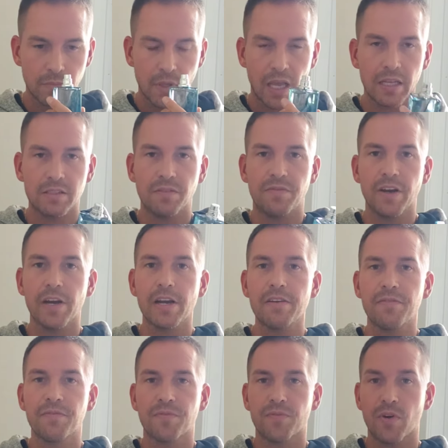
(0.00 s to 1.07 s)
It's very
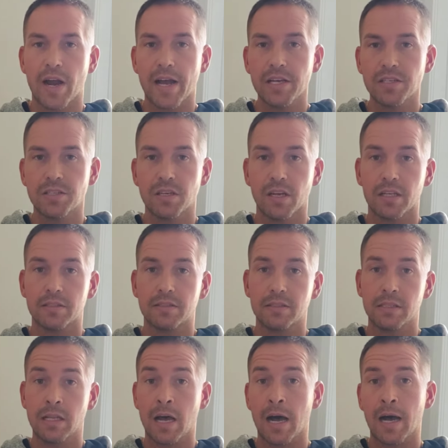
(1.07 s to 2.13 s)
fresh. It's
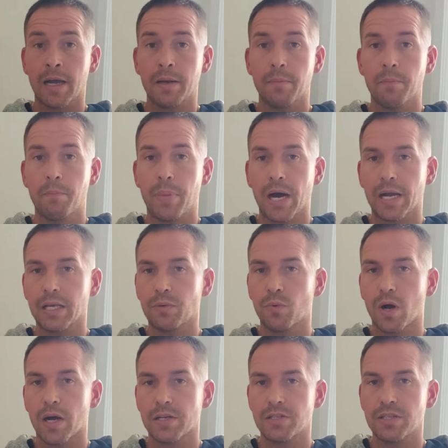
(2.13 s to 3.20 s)
not body
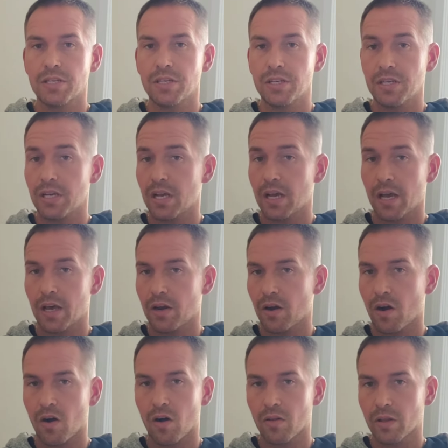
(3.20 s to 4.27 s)
washy at
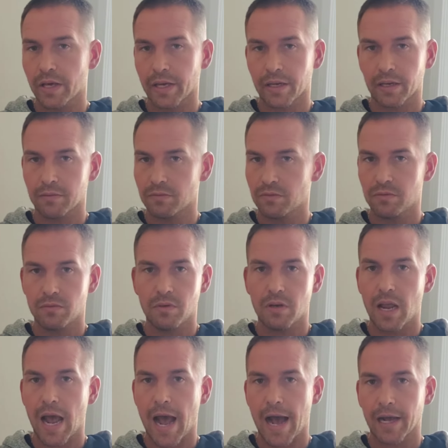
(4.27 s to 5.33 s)
all, like
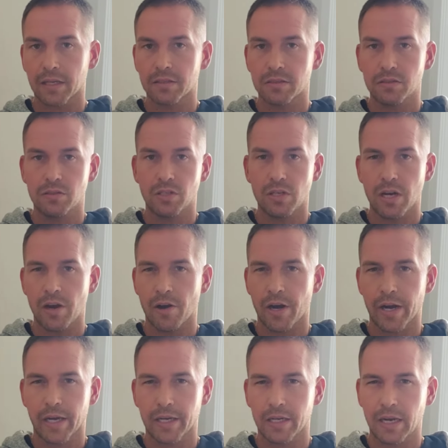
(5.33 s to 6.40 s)
Axe
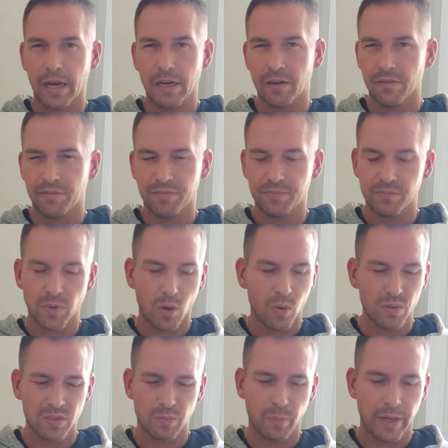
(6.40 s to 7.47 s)
generic kind of
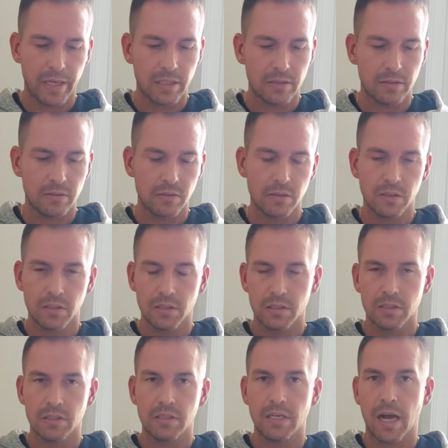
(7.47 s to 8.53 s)
Old Spice,
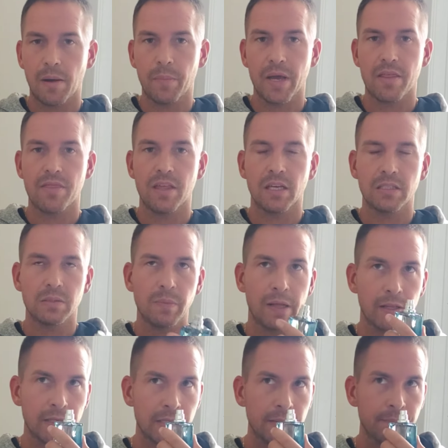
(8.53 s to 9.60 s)
not my thing
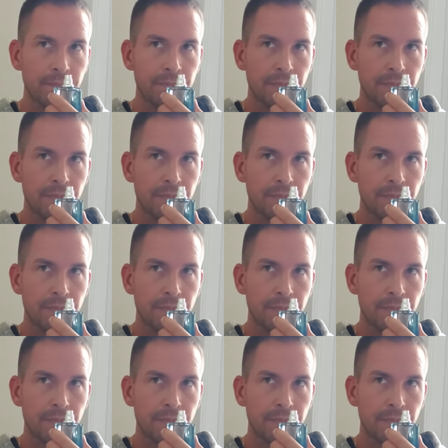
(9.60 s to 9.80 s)
smelling.